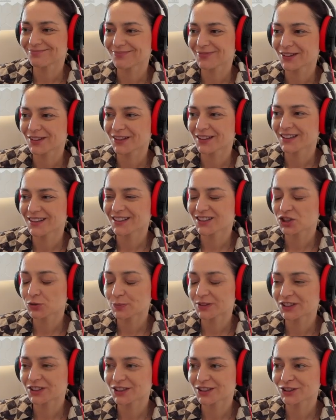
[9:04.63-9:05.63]
in, in this
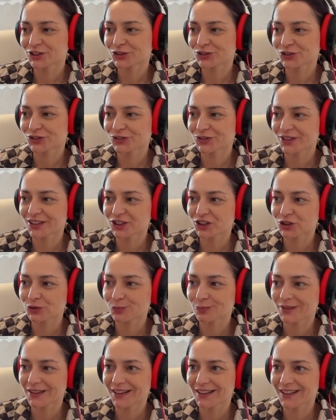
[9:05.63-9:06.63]
particular situation
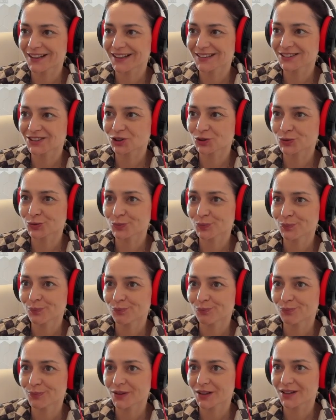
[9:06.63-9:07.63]
black has to
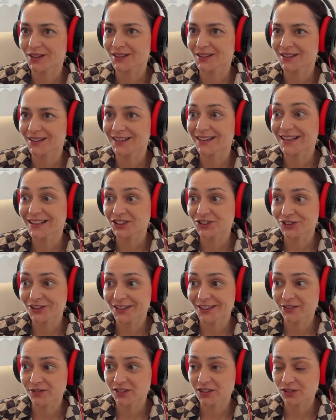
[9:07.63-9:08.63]
pick the lesser
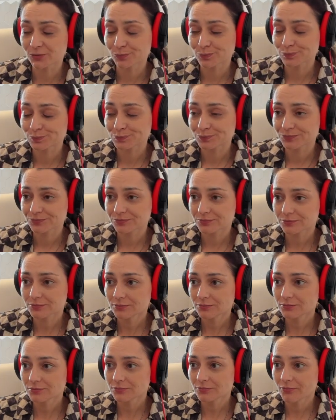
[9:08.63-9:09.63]
evil
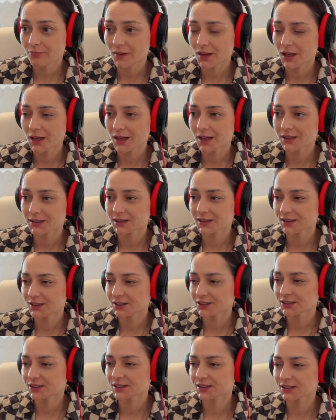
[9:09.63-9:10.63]
and
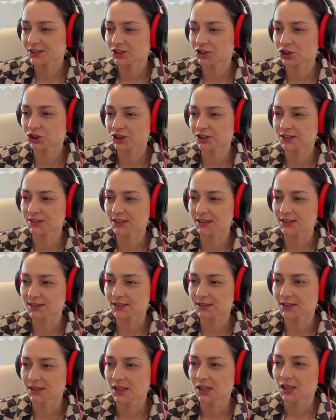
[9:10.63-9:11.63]
here since
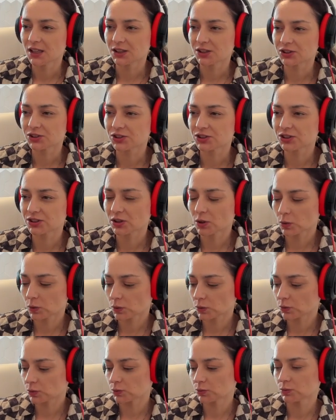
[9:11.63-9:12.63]
g6 is
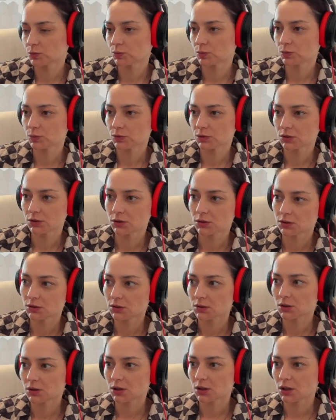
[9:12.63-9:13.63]
so
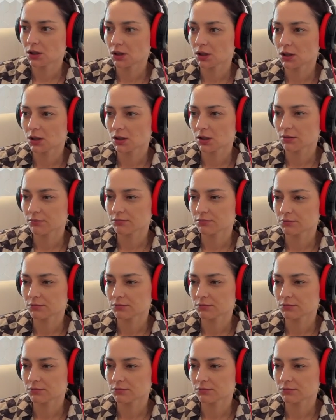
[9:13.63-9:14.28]
uh,